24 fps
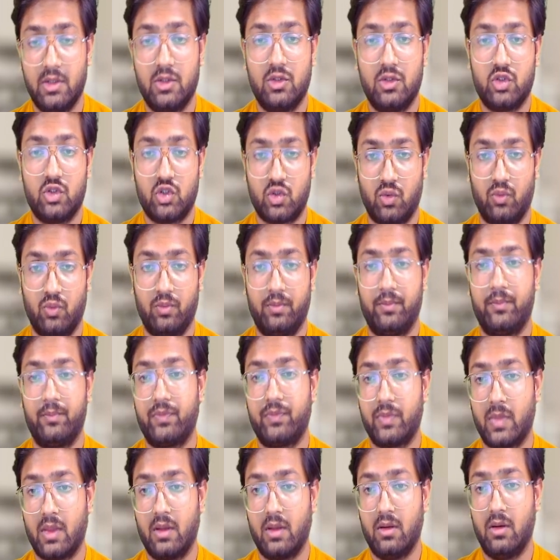So
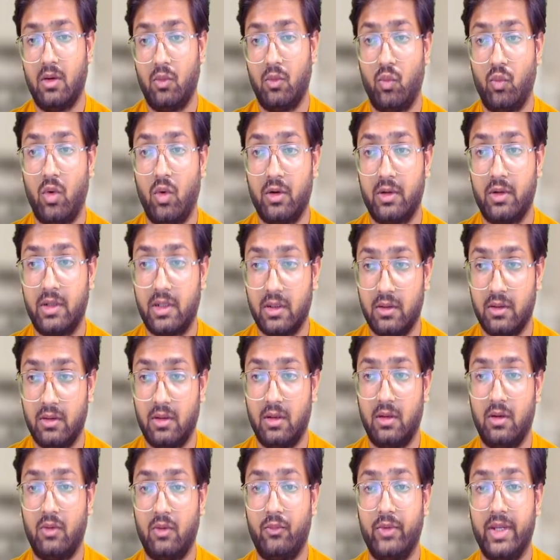what
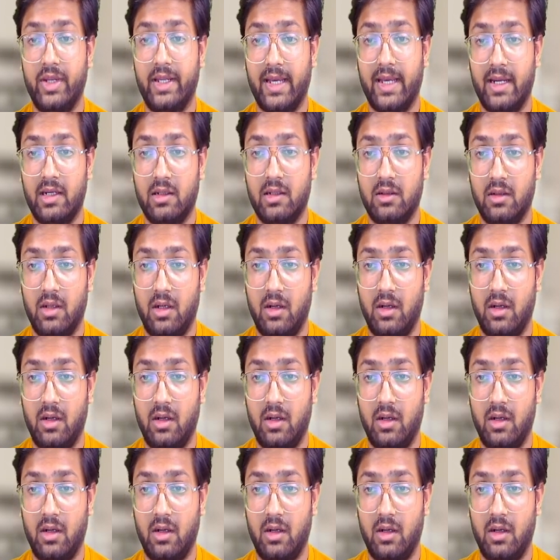we can